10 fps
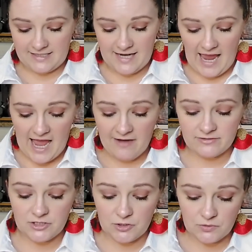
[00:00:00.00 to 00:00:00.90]
they did
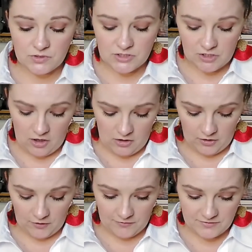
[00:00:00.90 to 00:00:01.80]
have two
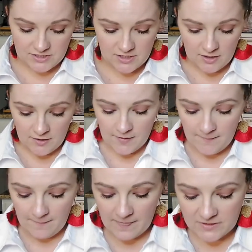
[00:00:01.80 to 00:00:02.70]
scarves.
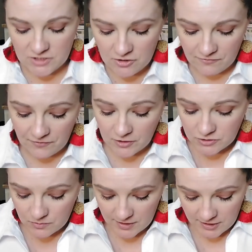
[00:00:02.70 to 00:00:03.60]
So the
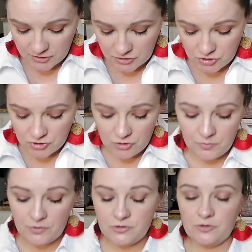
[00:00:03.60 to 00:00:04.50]
first one is
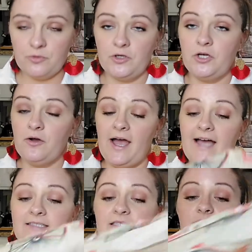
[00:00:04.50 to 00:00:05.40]
super duper cute. It
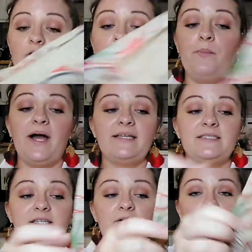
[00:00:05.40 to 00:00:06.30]
has these little
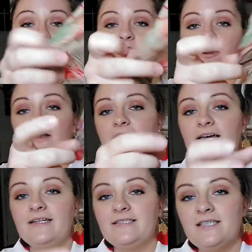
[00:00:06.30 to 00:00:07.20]
bicycles on
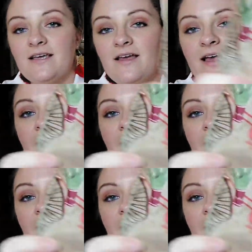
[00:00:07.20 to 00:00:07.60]
it